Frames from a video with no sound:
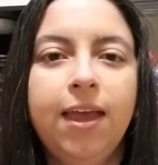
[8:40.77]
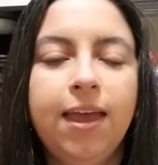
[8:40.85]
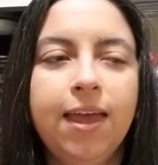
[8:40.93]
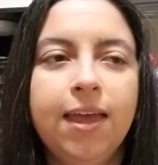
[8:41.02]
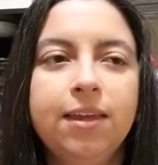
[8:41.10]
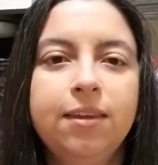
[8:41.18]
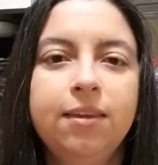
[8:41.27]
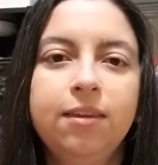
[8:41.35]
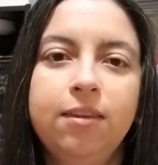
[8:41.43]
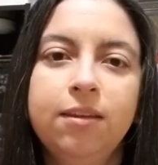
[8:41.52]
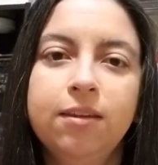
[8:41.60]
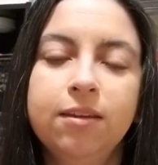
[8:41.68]
And
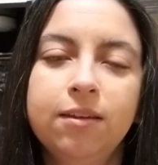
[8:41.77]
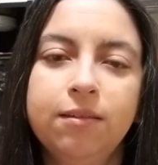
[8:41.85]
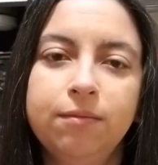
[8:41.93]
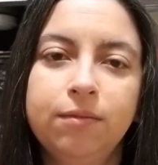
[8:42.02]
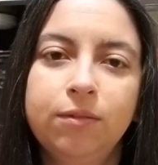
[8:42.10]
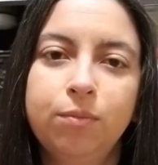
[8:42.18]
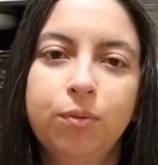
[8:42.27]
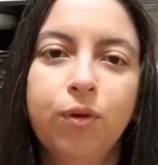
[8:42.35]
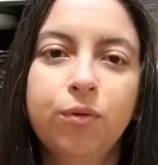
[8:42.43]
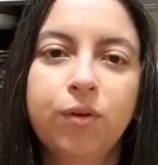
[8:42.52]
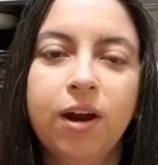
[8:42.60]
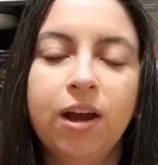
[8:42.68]
the
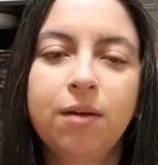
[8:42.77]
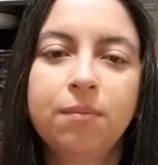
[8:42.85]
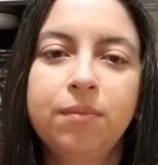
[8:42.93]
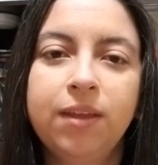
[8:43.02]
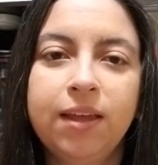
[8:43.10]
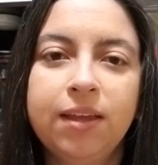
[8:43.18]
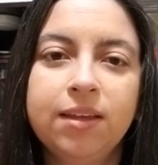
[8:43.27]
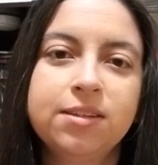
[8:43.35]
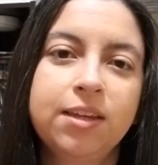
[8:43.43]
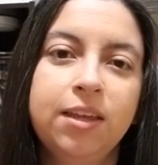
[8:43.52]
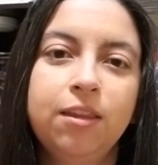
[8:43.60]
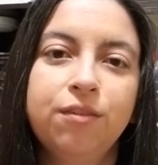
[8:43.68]
program that
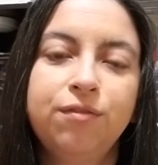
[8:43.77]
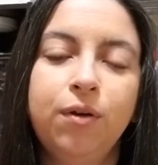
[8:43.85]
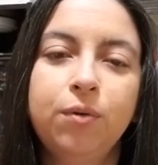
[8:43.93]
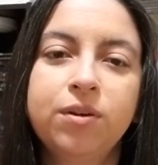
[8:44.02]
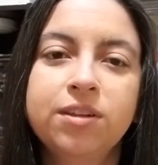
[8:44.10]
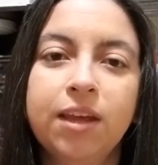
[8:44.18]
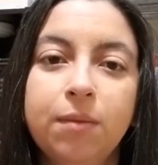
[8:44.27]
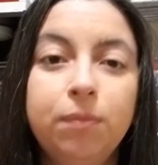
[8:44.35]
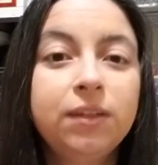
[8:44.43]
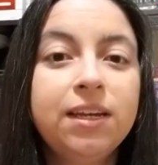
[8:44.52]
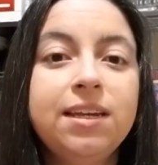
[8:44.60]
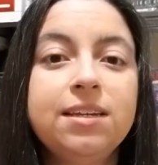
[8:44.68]
is in the phone is like,
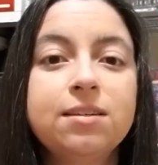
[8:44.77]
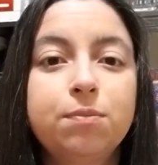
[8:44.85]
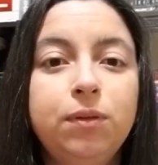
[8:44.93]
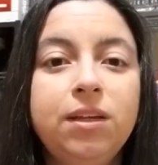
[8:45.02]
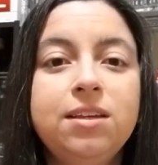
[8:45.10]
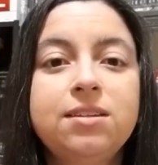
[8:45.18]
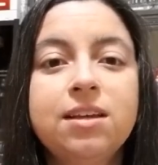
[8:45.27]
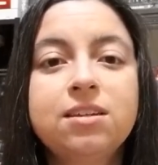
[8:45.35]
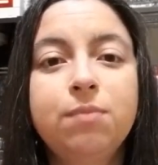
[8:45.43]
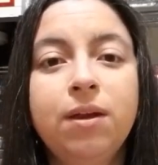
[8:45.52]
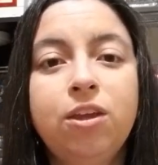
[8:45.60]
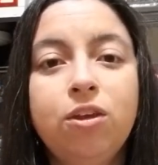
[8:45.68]
please, please,
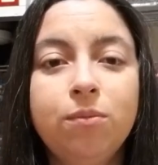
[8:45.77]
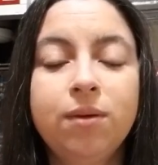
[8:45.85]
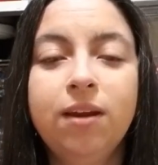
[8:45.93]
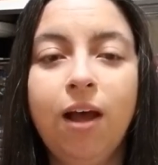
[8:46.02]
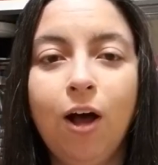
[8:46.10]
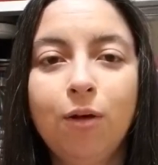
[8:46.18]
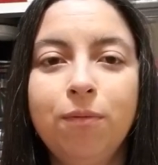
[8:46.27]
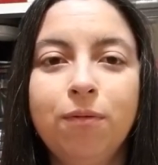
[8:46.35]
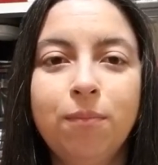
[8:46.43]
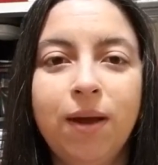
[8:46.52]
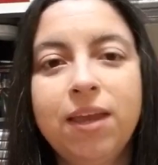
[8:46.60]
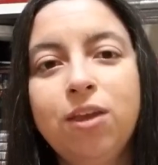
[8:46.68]
that's my human, help
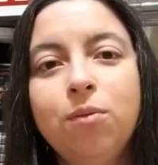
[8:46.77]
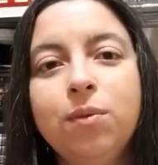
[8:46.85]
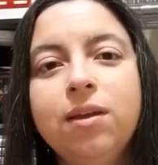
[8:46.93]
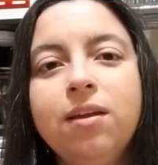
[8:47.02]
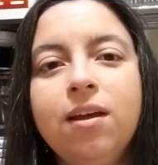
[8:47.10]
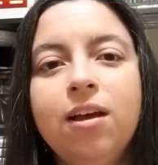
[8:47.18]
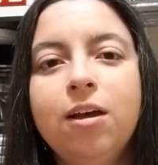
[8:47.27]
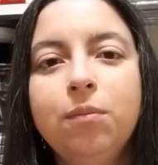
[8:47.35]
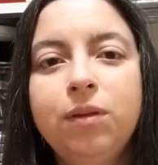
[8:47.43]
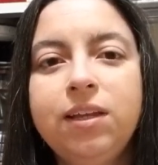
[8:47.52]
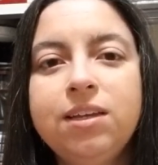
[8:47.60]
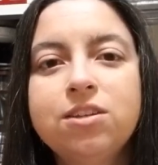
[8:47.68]
my human,
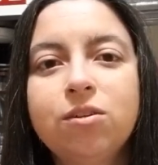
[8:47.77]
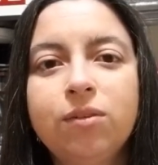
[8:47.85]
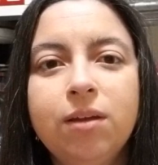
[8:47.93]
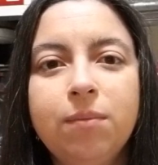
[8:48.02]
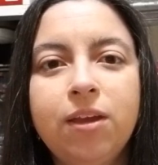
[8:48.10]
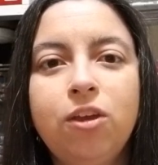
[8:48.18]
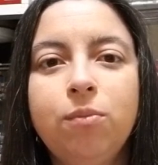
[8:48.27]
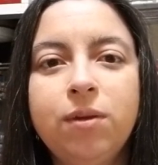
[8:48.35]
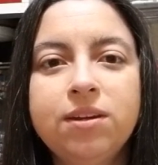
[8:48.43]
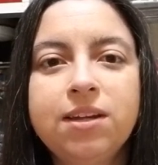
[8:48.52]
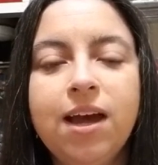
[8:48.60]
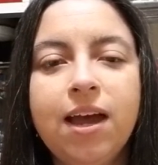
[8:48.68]
please don't let my
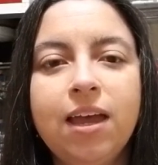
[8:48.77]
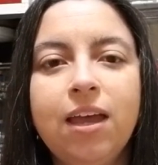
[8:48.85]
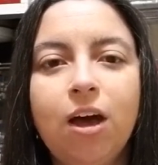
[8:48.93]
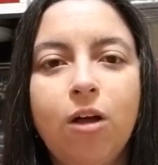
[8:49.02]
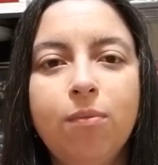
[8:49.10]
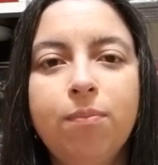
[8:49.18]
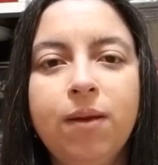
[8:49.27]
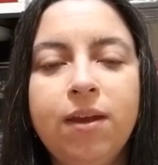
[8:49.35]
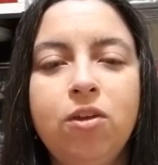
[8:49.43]
human die, help my